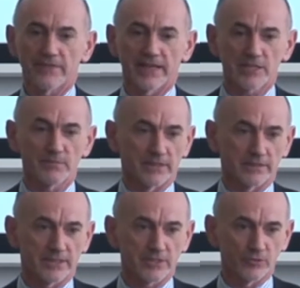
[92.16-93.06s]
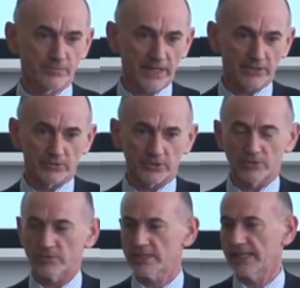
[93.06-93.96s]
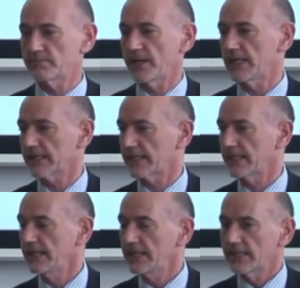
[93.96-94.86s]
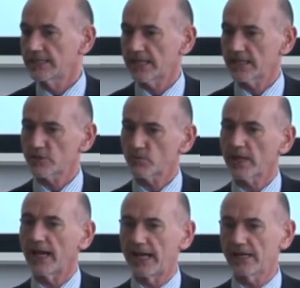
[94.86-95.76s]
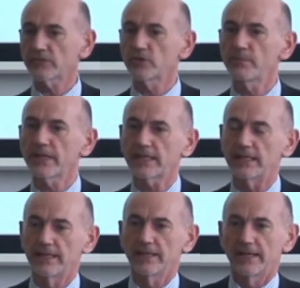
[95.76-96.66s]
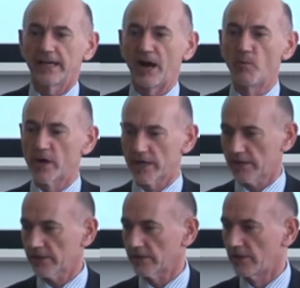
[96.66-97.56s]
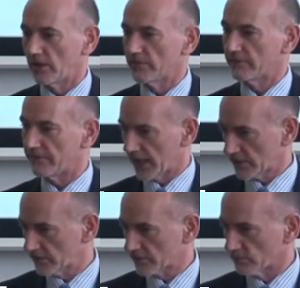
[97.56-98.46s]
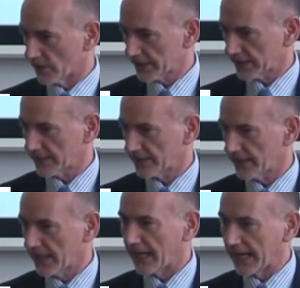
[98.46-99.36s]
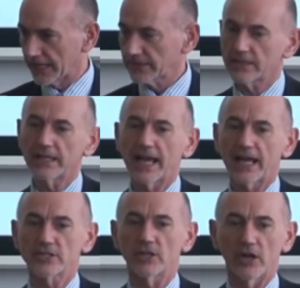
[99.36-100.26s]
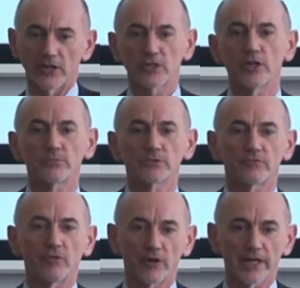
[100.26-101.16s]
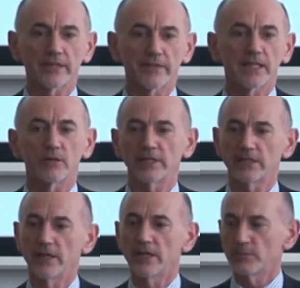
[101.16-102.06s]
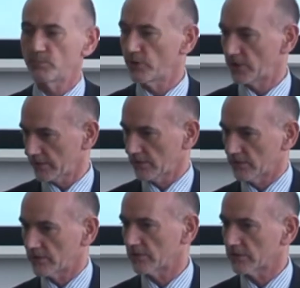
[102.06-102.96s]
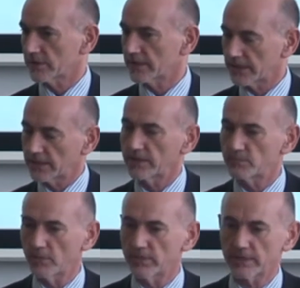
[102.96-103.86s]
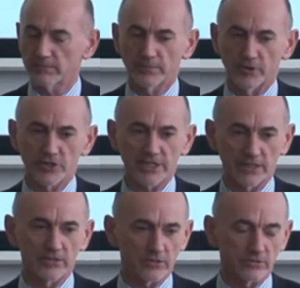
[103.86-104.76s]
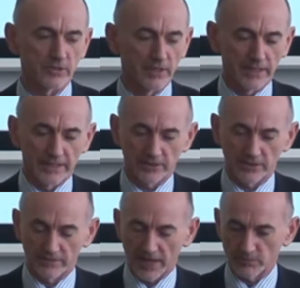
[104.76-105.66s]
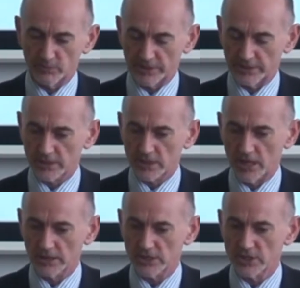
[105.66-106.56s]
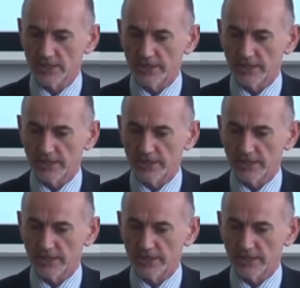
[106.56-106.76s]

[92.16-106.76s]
investment. I was going back to what you were saying, Malik. And that is, we have to be aware of the value for money and the actual outcomes for anything that we put or the public person into development within the college.